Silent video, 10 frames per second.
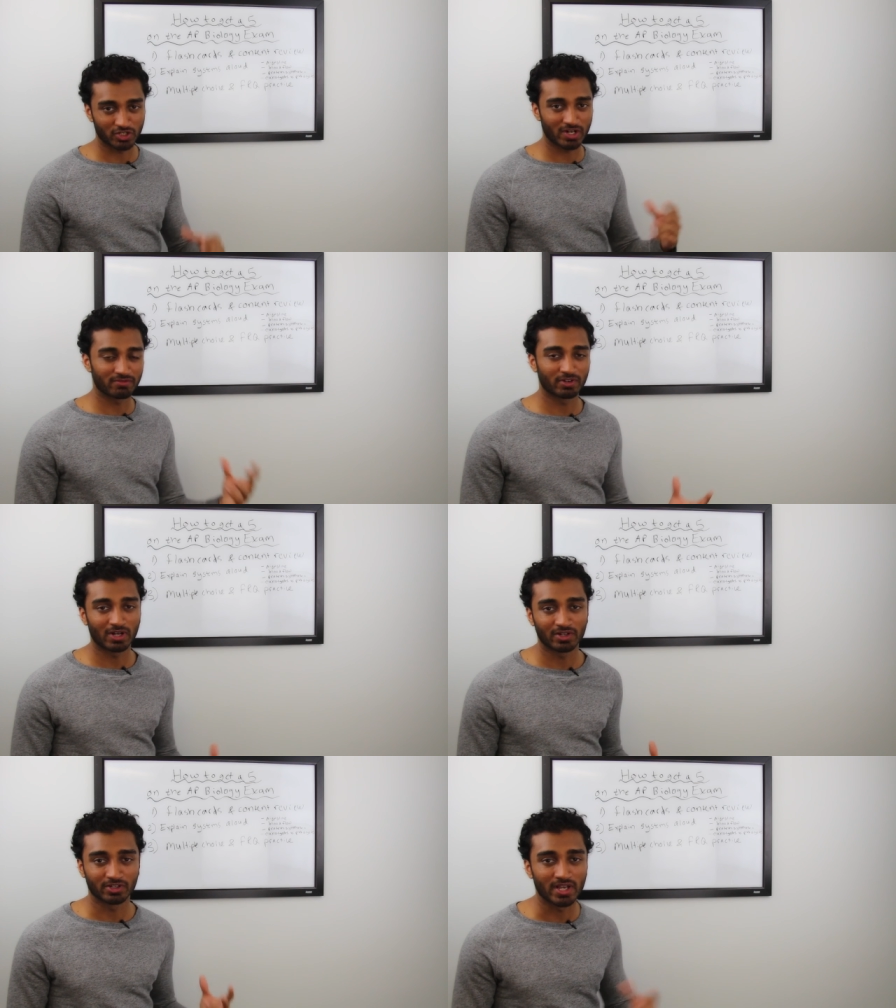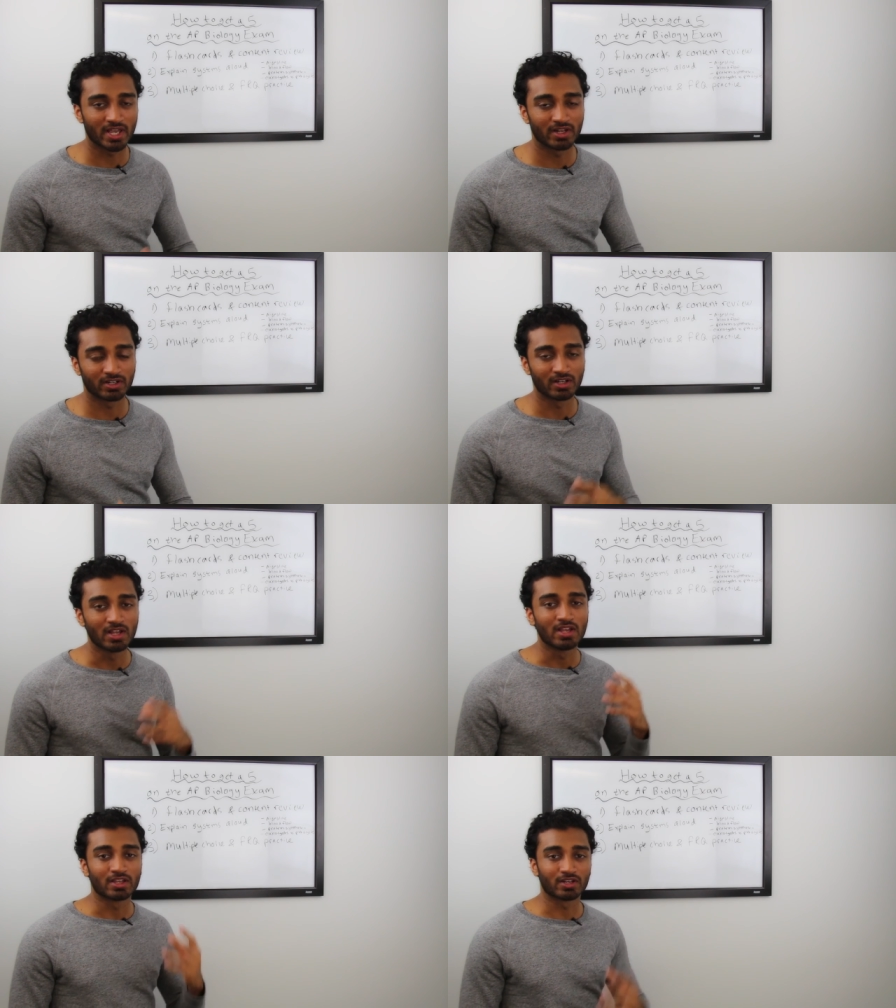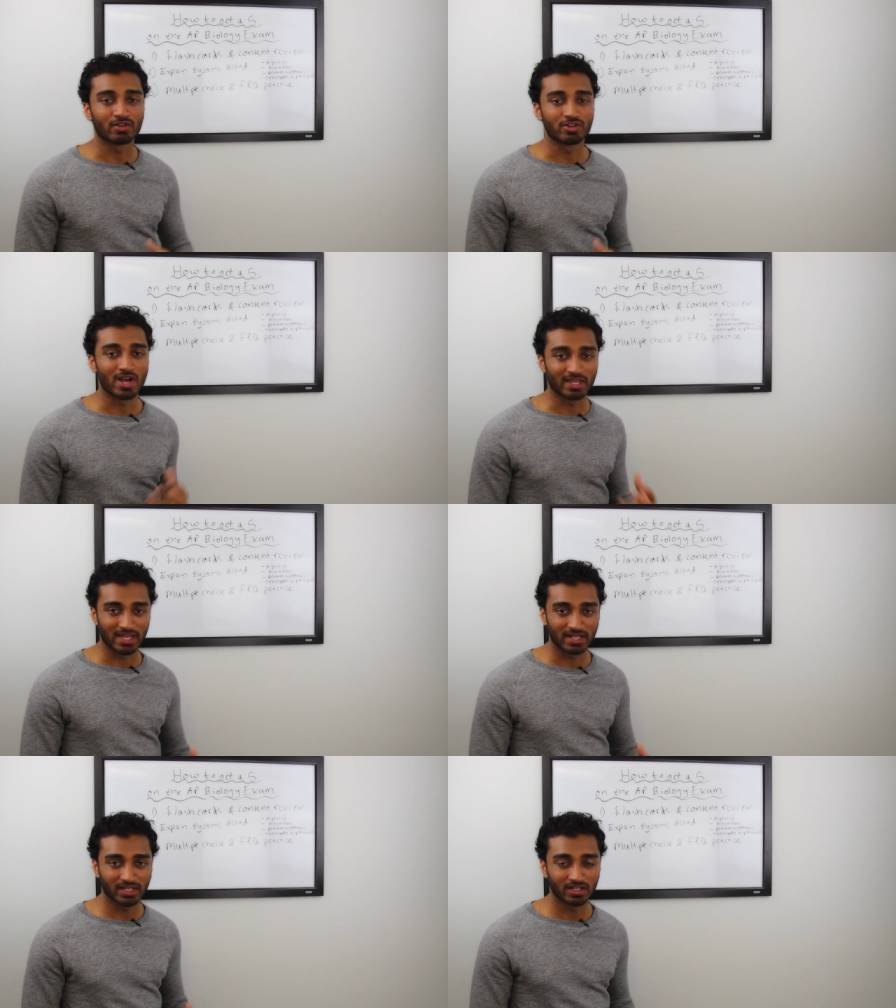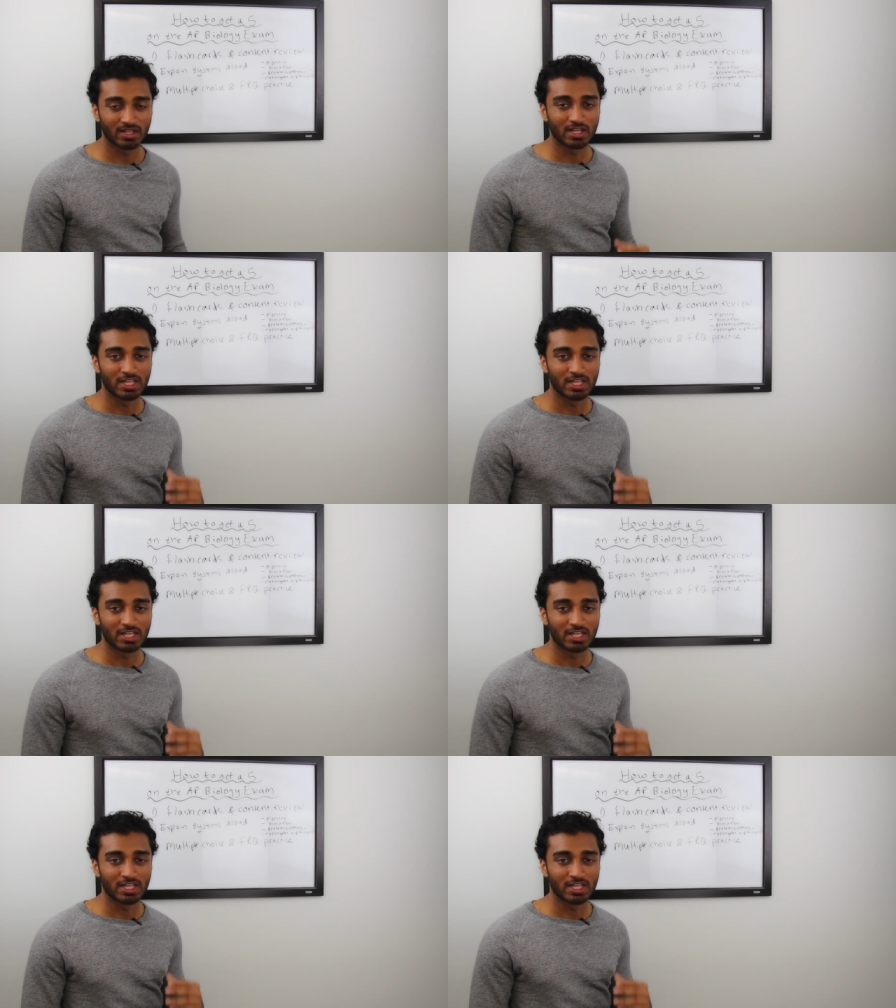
you're trying to figure out in your head or you know you're not getting it,